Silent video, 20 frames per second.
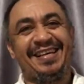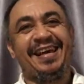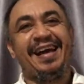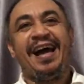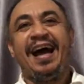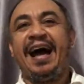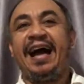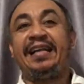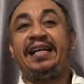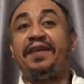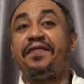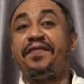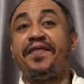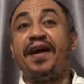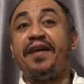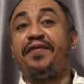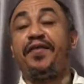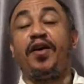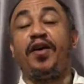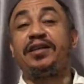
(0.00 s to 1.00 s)
And they fear
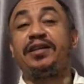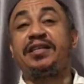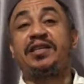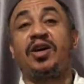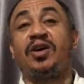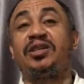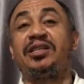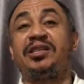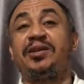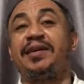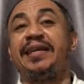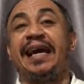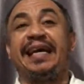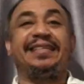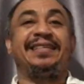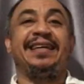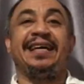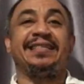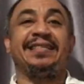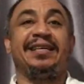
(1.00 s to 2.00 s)
for all these countries where
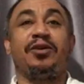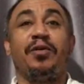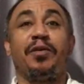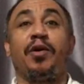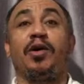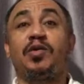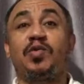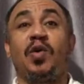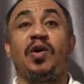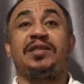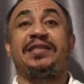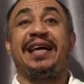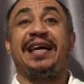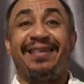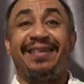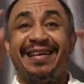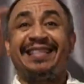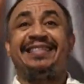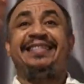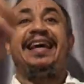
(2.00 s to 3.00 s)
Nigerians they go, because once they
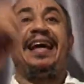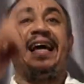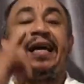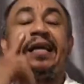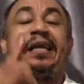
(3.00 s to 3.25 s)
reach there,